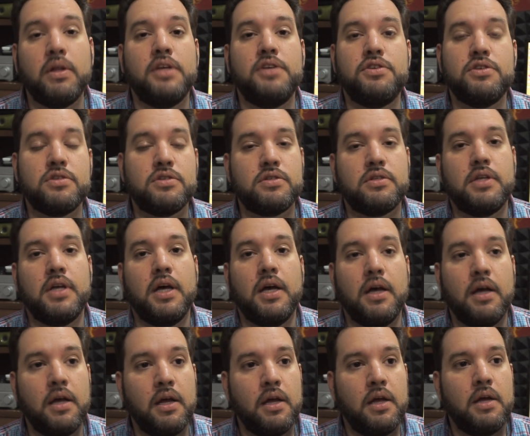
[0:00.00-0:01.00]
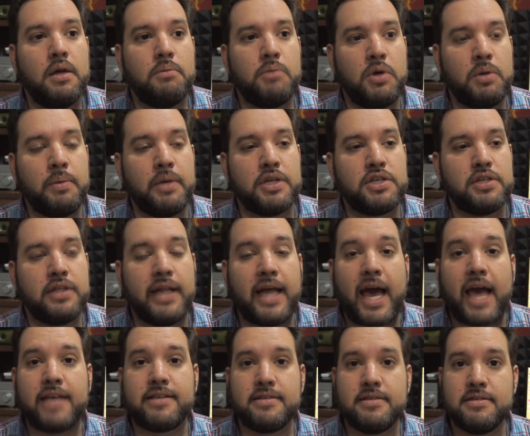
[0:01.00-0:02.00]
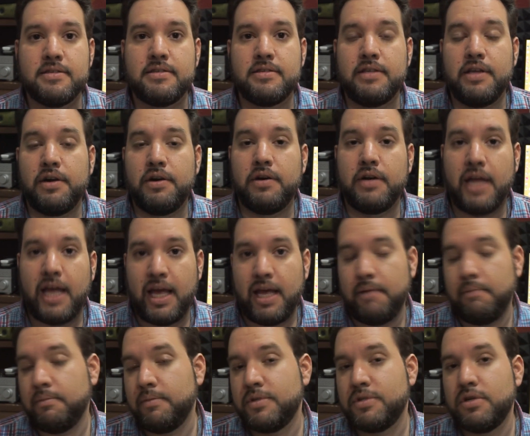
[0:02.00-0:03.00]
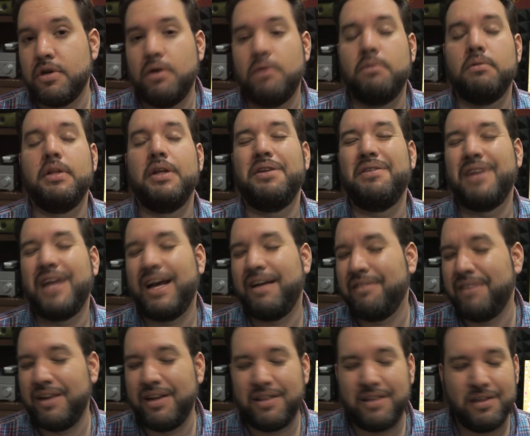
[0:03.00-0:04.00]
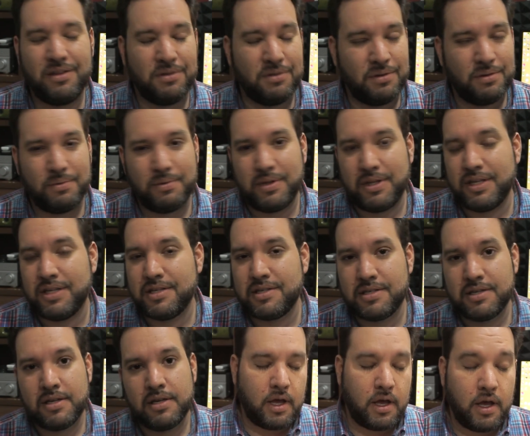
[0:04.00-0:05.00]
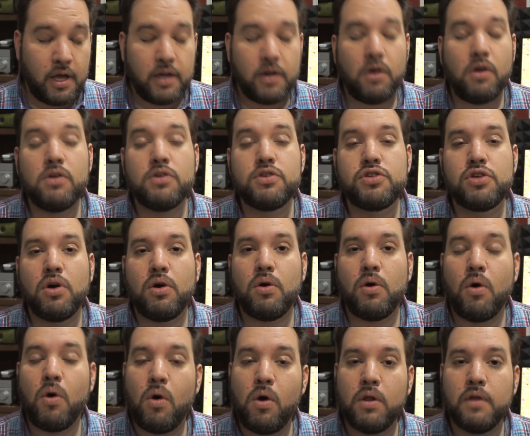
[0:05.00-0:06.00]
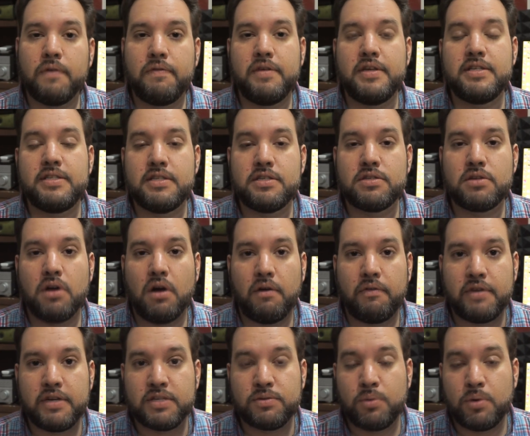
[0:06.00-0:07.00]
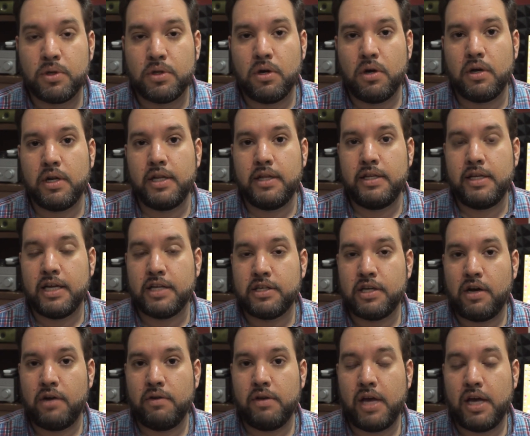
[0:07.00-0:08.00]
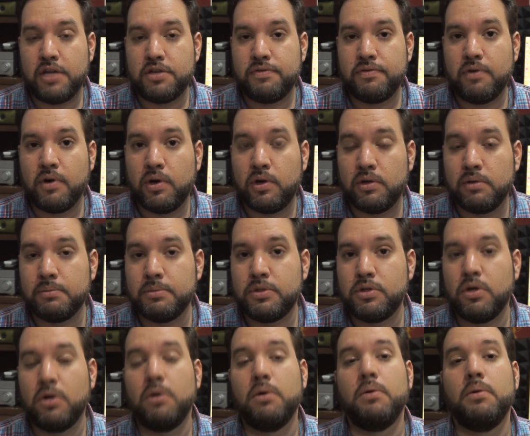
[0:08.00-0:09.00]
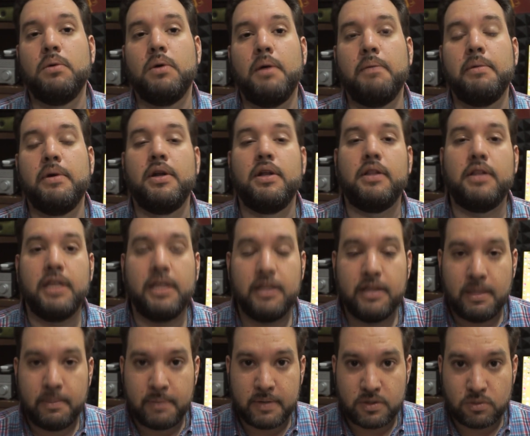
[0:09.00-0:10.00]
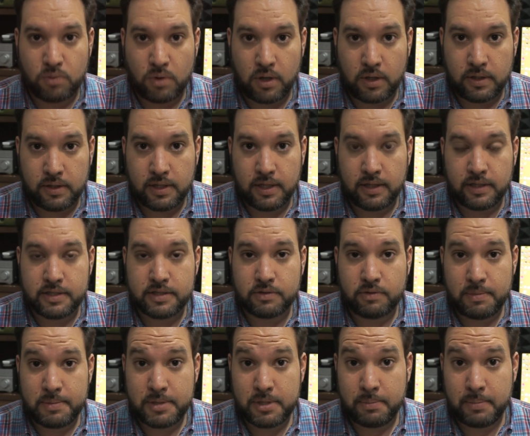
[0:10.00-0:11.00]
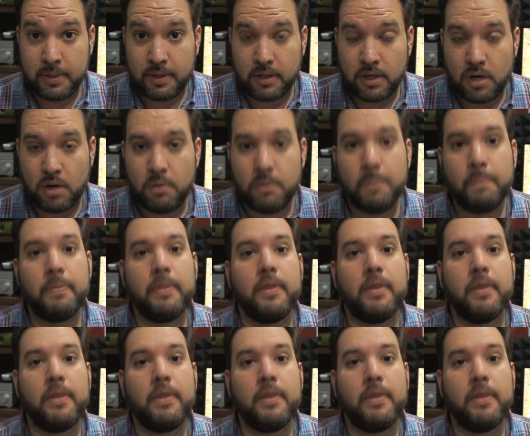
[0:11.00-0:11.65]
They just pretty much license their name, so they don't have anything to do with this. And also, all of these discoveries were done in the Atari Age forum, so I'm gonna link them as well in the description below,